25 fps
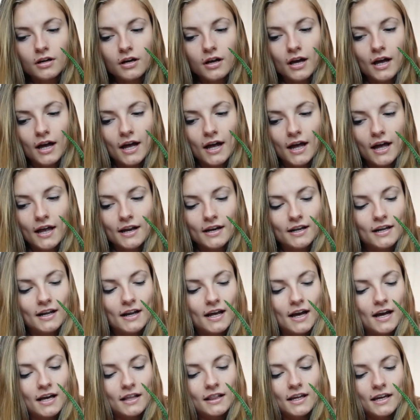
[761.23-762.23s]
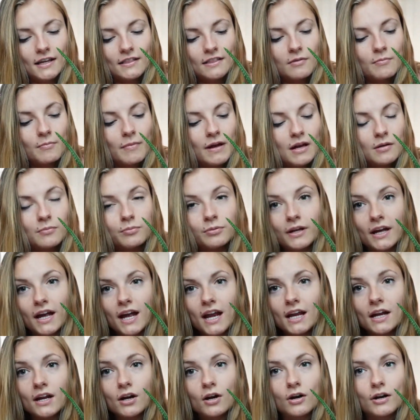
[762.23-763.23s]
And it had like the main plant,
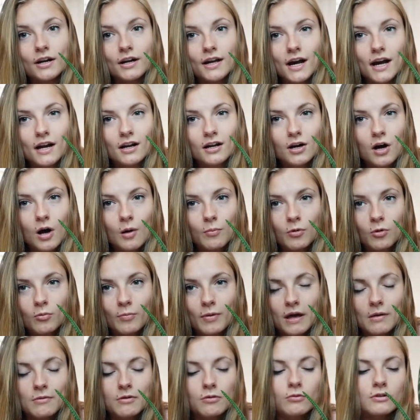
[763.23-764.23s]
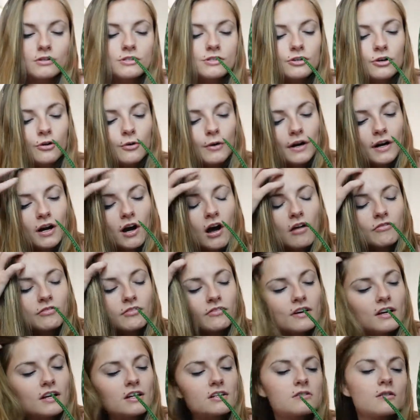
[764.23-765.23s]
and it already had a couple baby ones growing off of
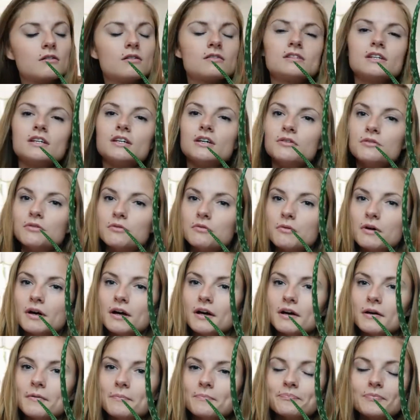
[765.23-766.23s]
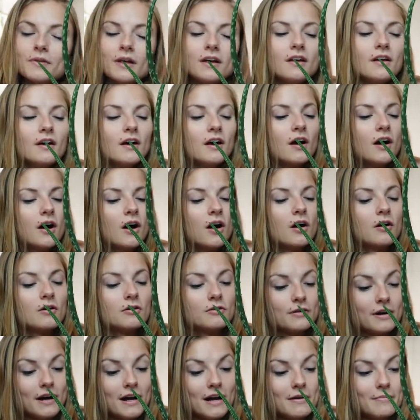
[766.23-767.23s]
it. So I was like, you know what? I'll
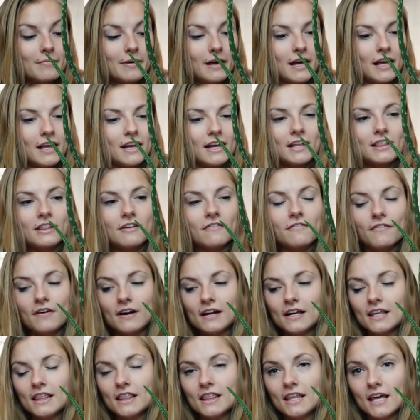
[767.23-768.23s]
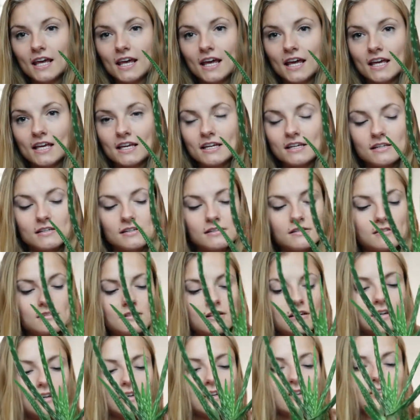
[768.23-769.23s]
grab it. And the funny thing is,
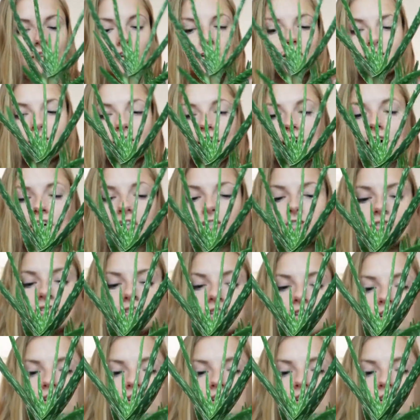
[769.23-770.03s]
there's actually